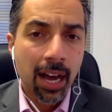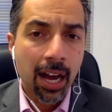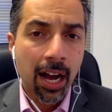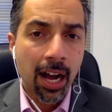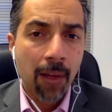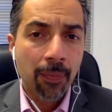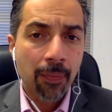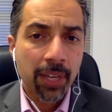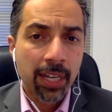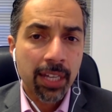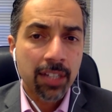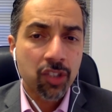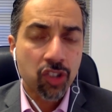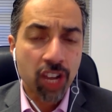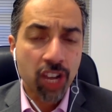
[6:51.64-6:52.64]
Um,
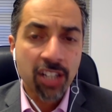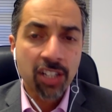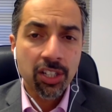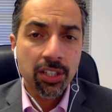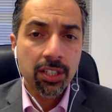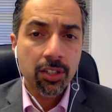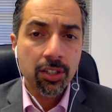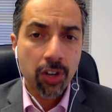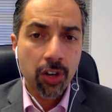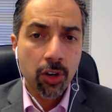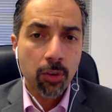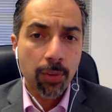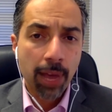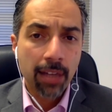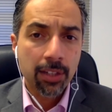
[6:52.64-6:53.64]
it's changing the
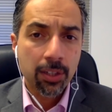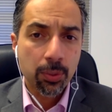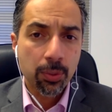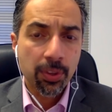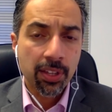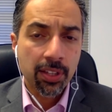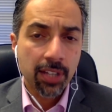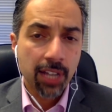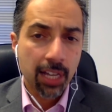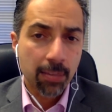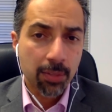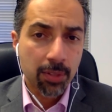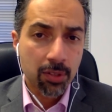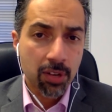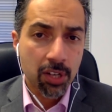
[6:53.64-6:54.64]
internal balance within the
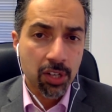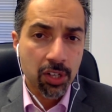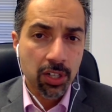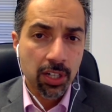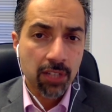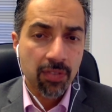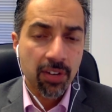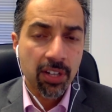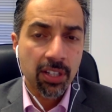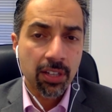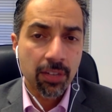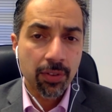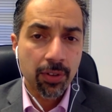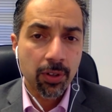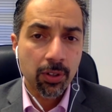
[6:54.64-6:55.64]
administration. It's very
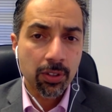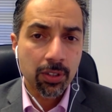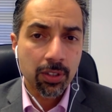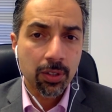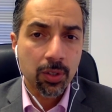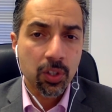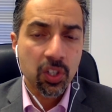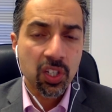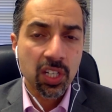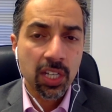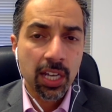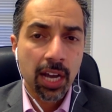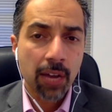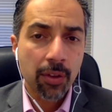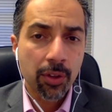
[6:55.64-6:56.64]
difficult to
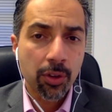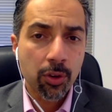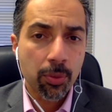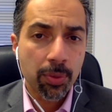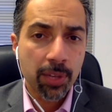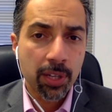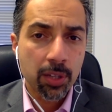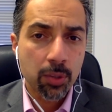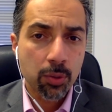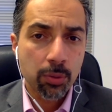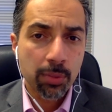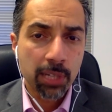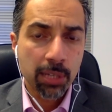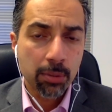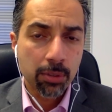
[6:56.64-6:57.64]
see how the Europeans
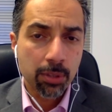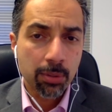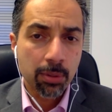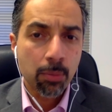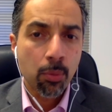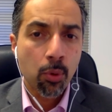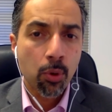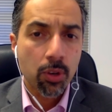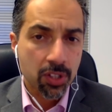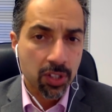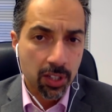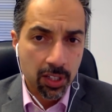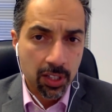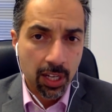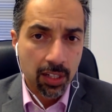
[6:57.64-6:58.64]
would be able to be more
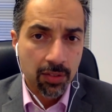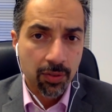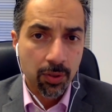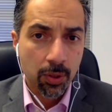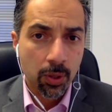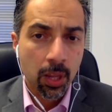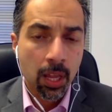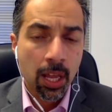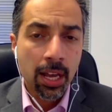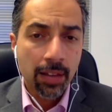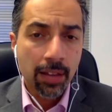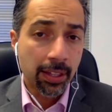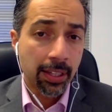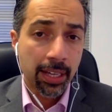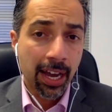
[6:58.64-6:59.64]
successful
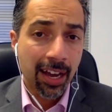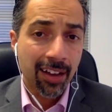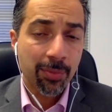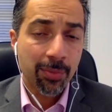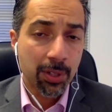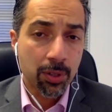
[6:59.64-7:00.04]
than they have